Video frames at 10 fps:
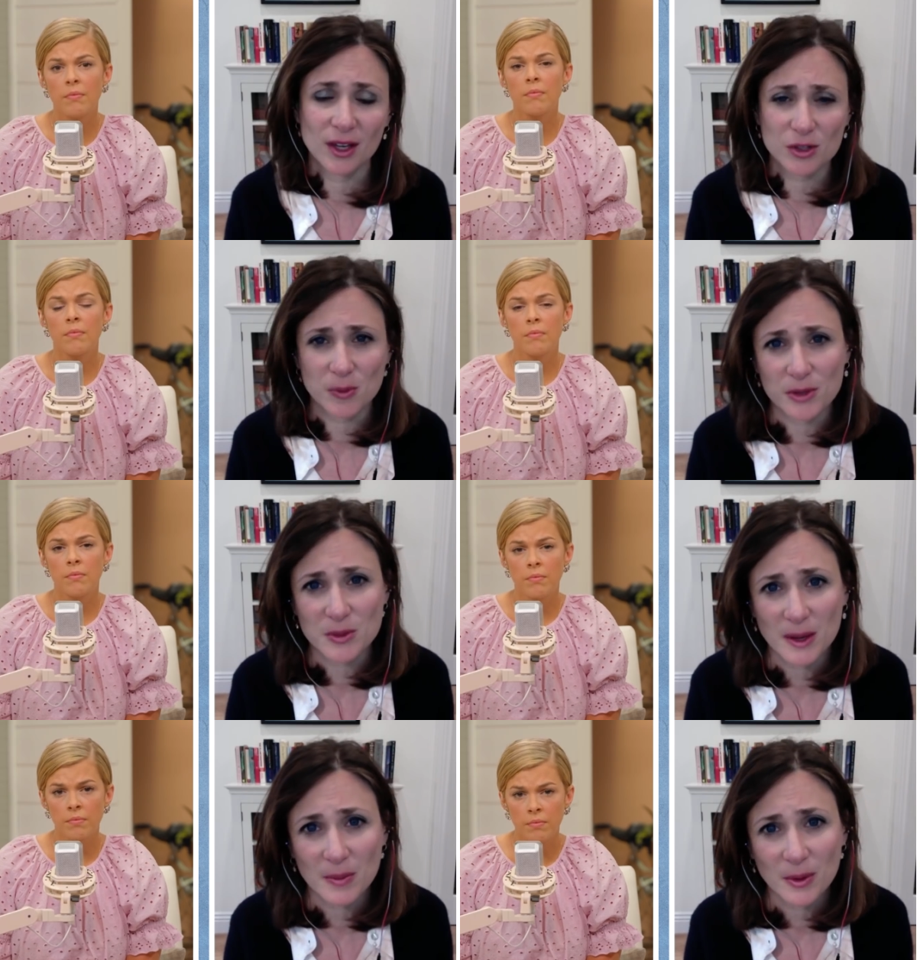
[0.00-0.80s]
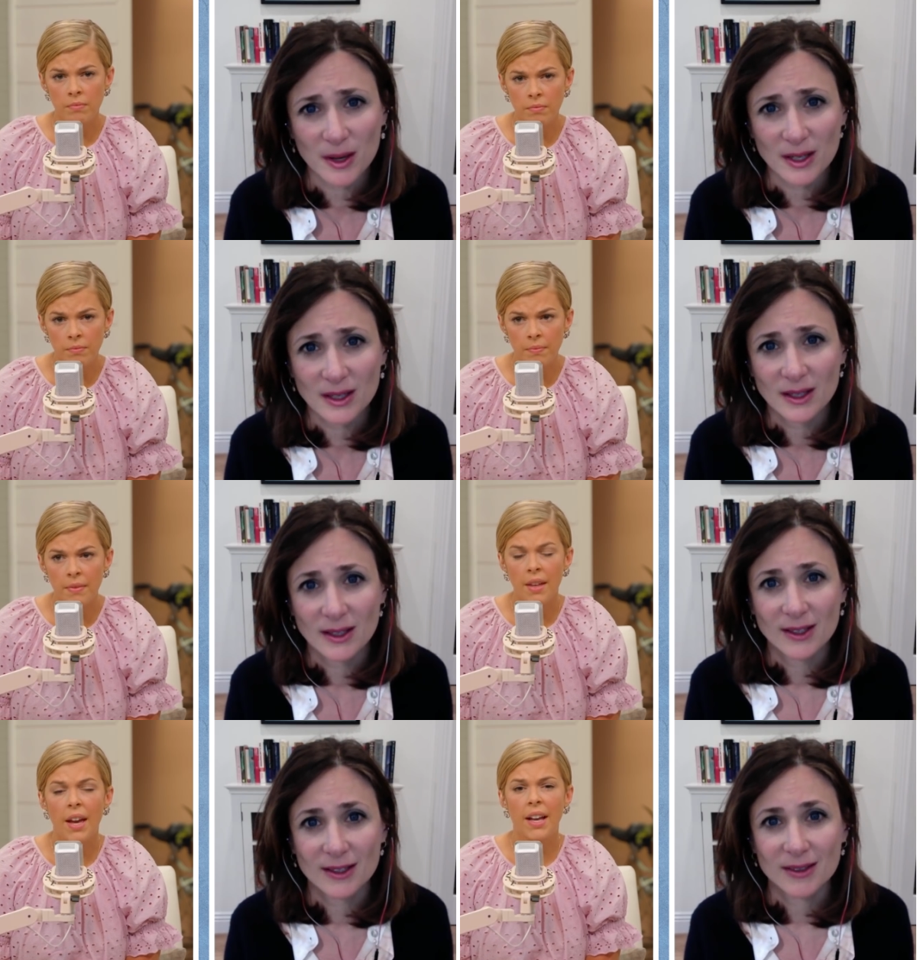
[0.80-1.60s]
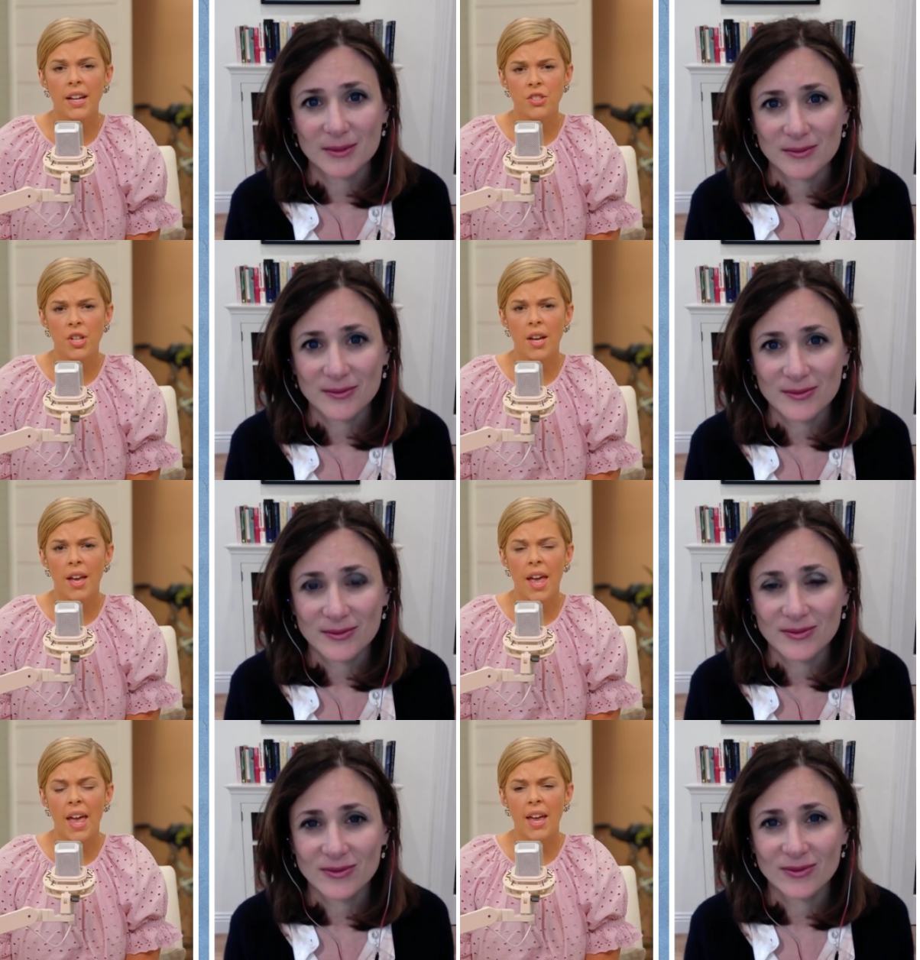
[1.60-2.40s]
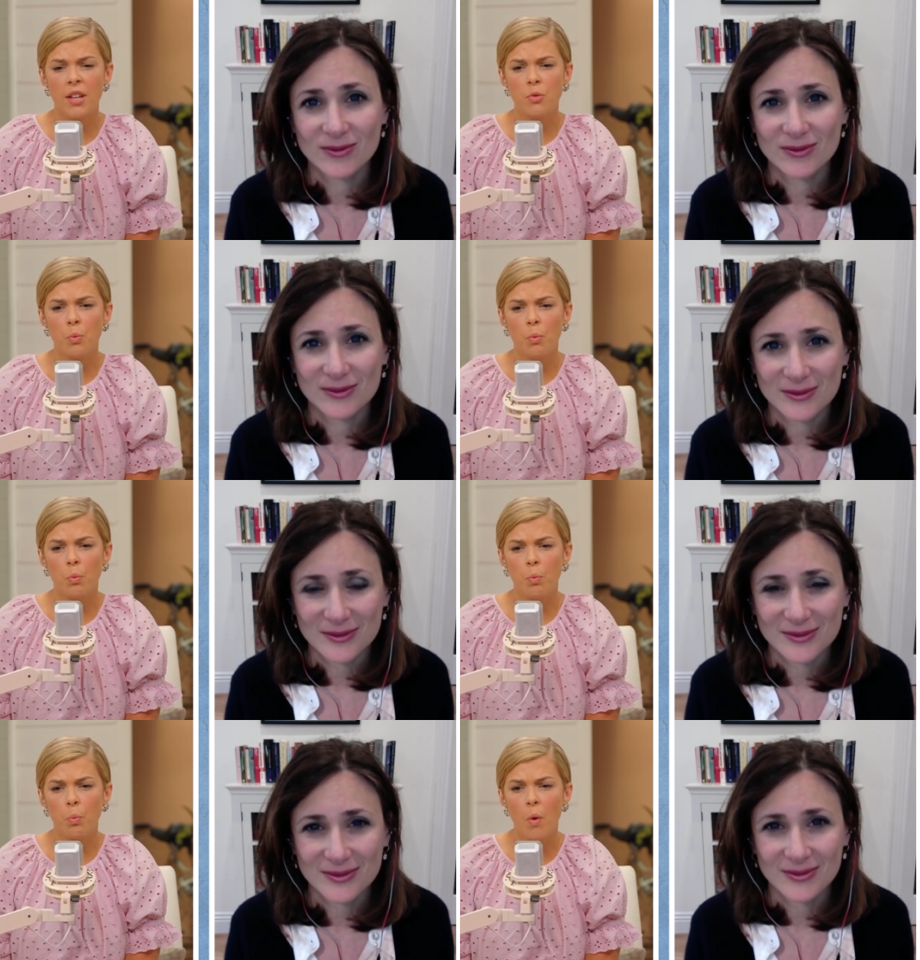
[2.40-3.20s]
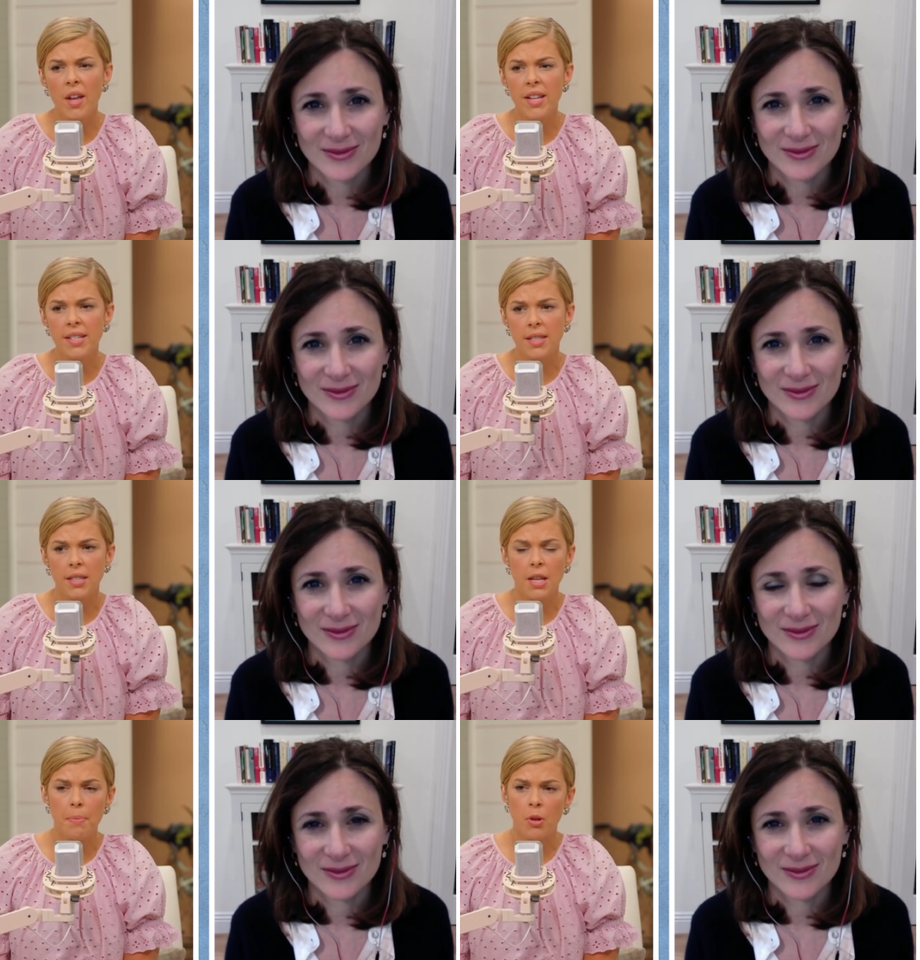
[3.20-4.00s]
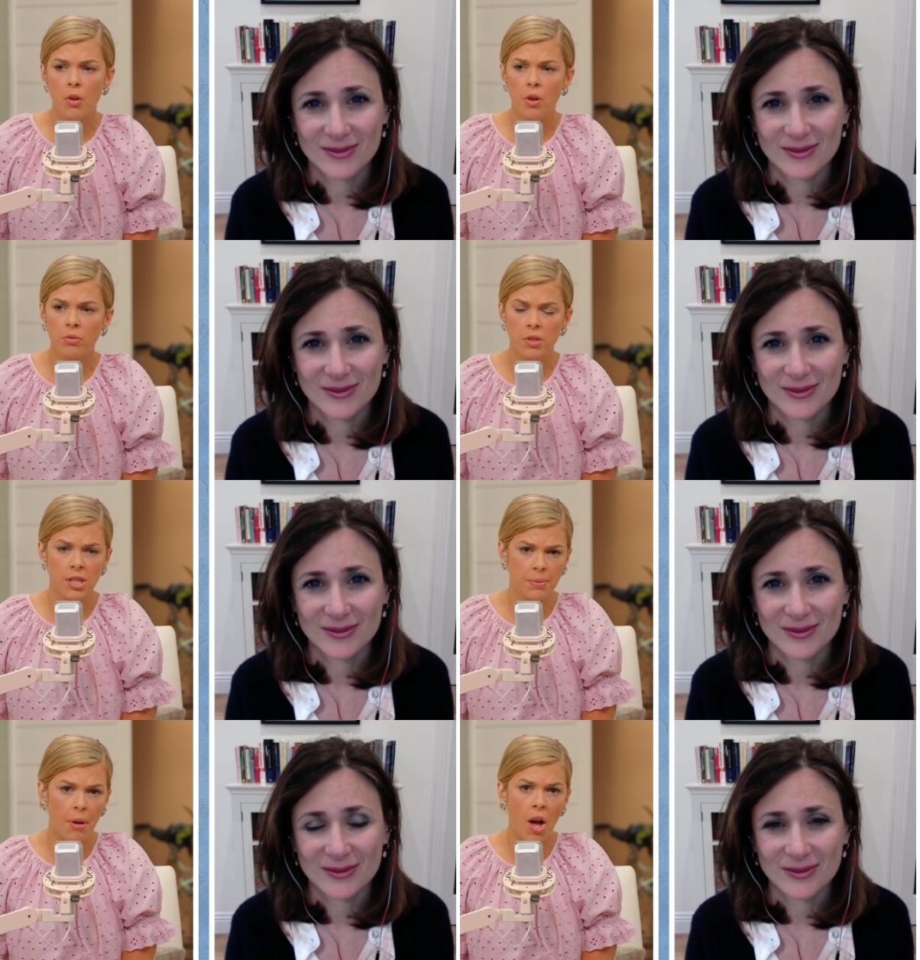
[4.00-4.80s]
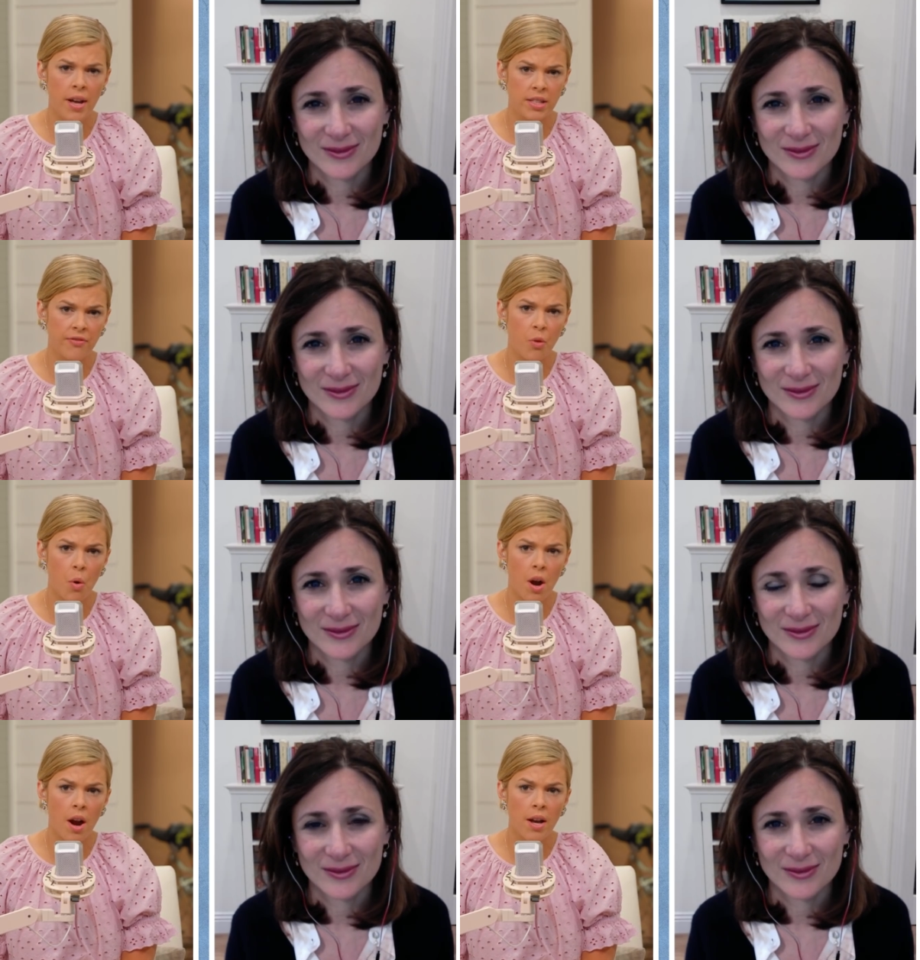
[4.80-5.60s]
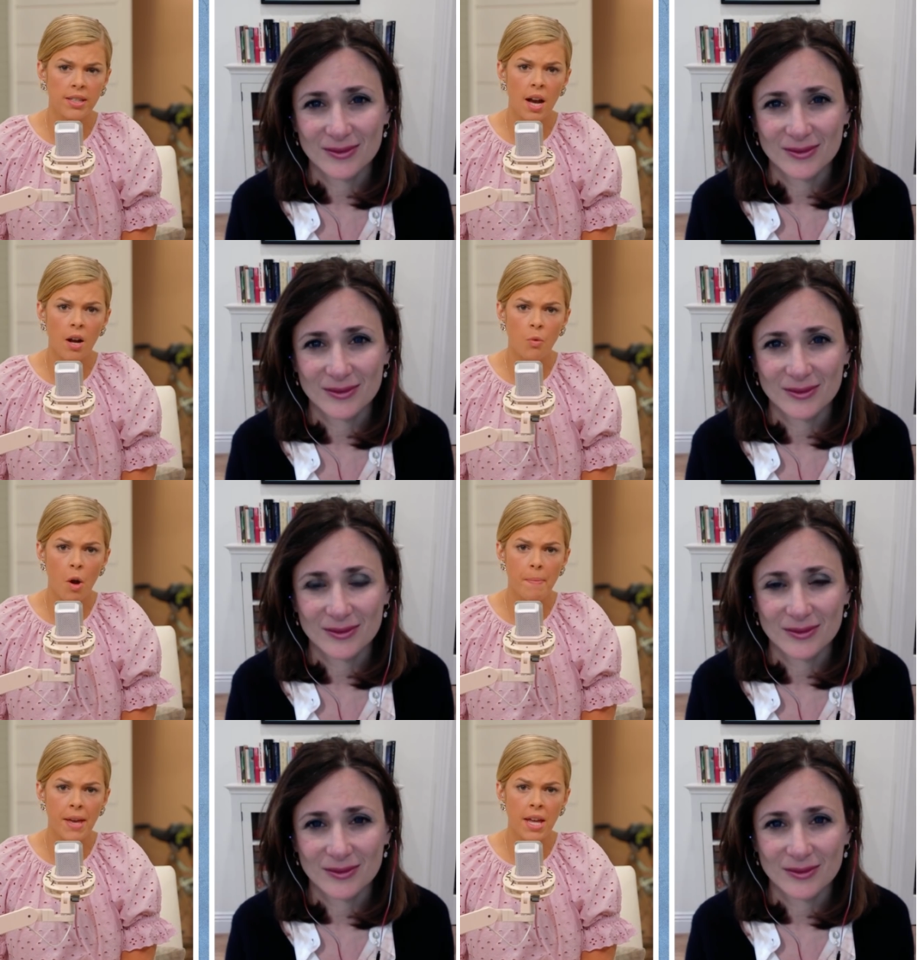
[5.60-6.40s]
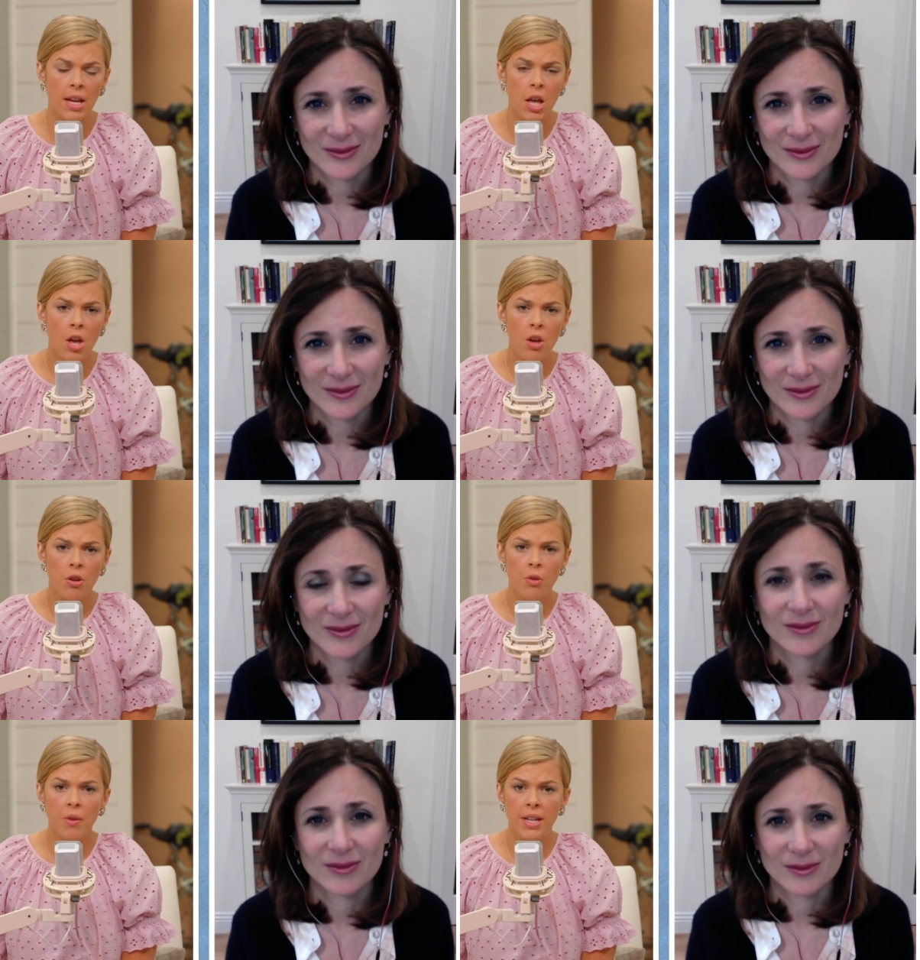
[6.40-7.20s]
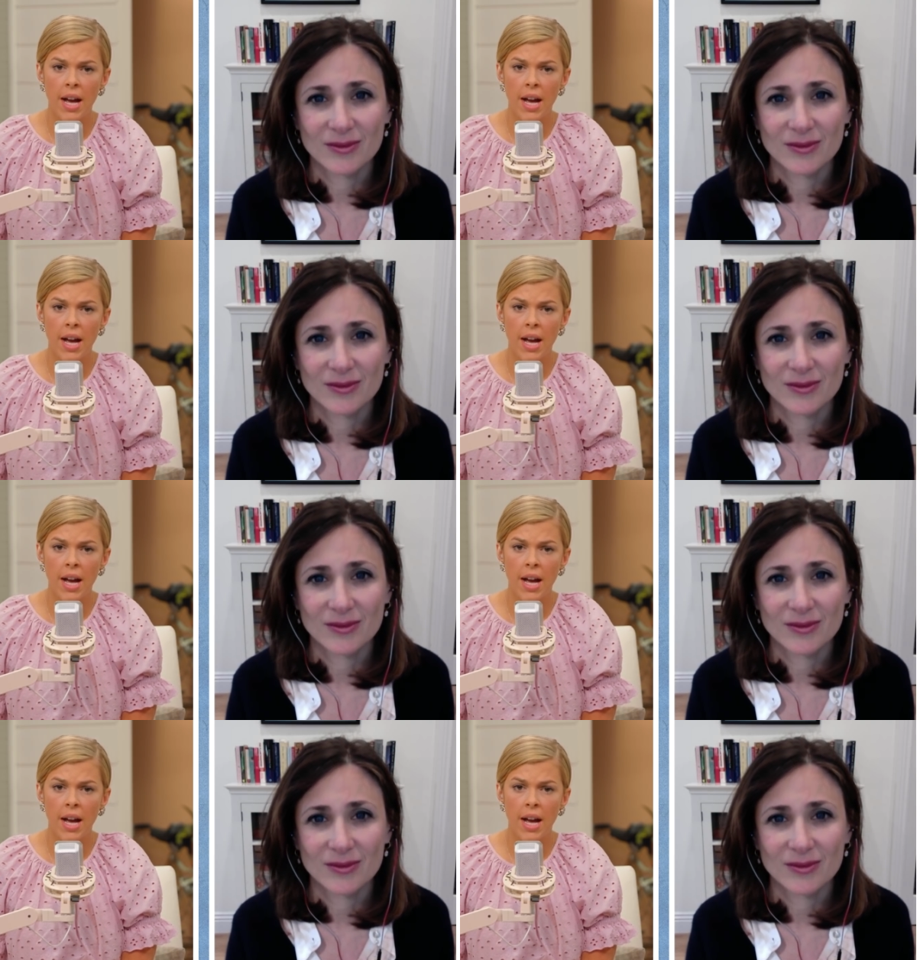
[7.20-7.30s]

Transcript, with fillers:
Speaker 1: you're supposed to be a boy.
Speaker 2: I gotcha. And what is the typical response for a young woman who, in